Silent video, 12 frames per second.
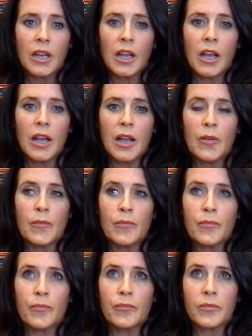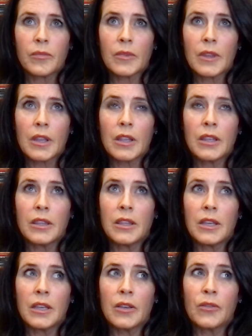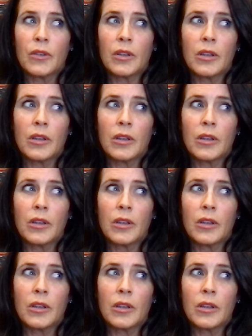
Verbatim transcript: Um, the